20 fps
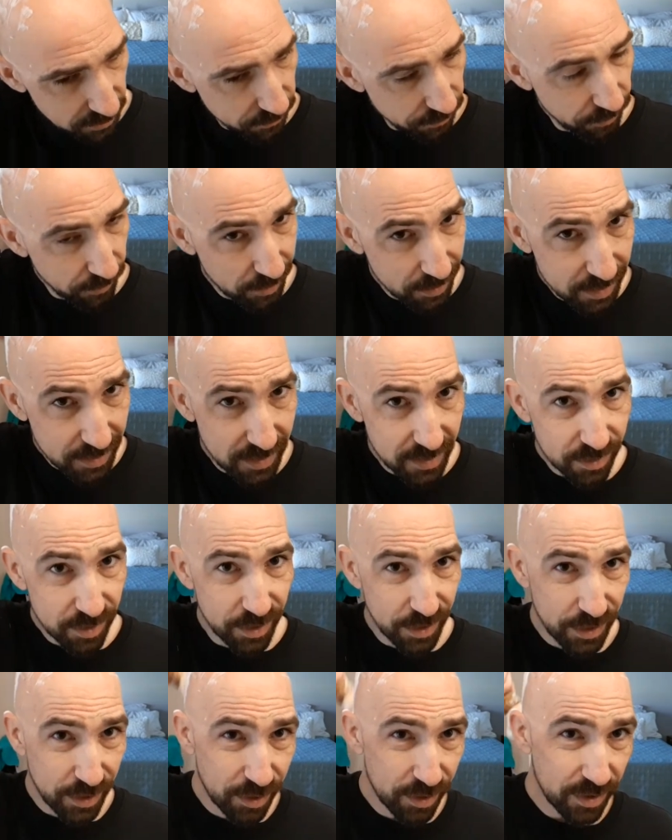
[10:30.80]
he first
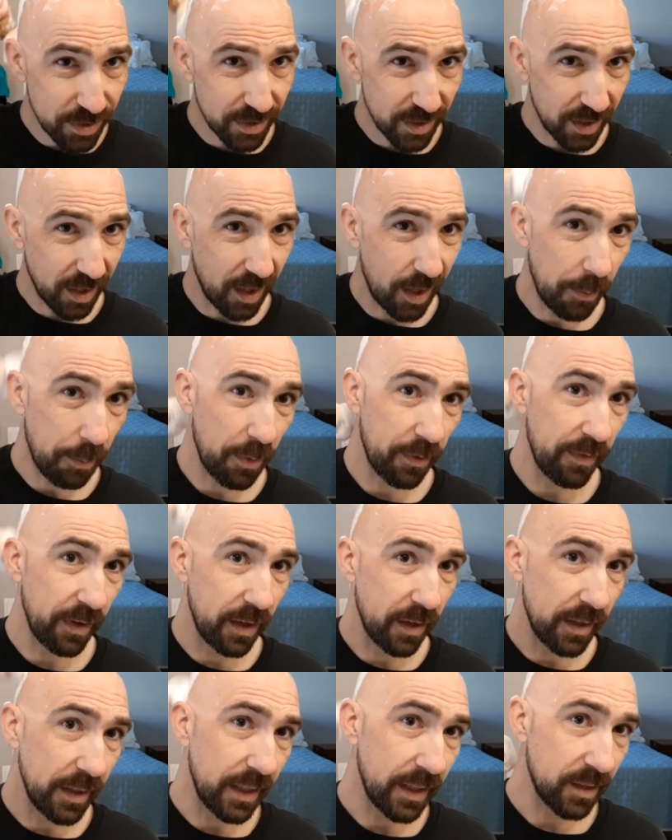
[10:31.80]
introduced the copper
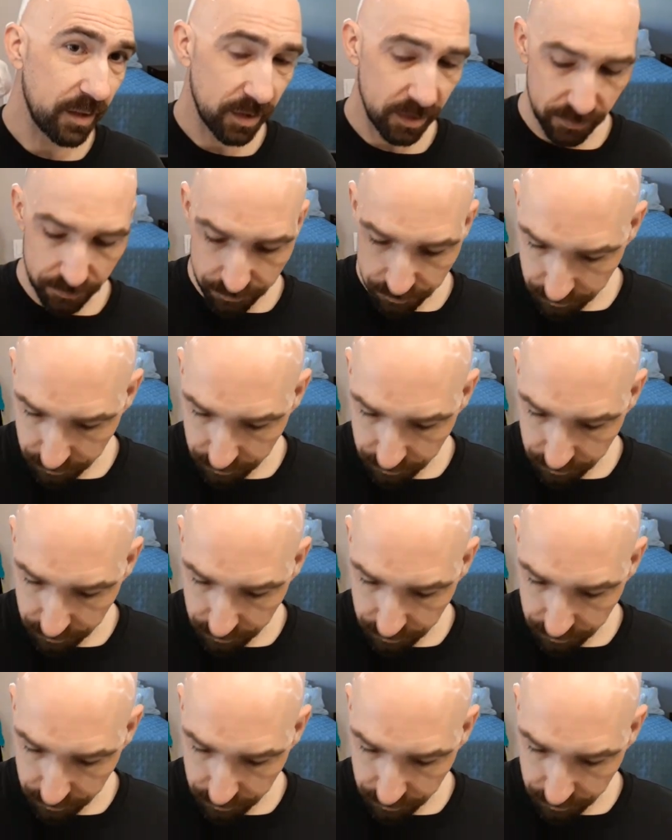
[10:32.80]
variation.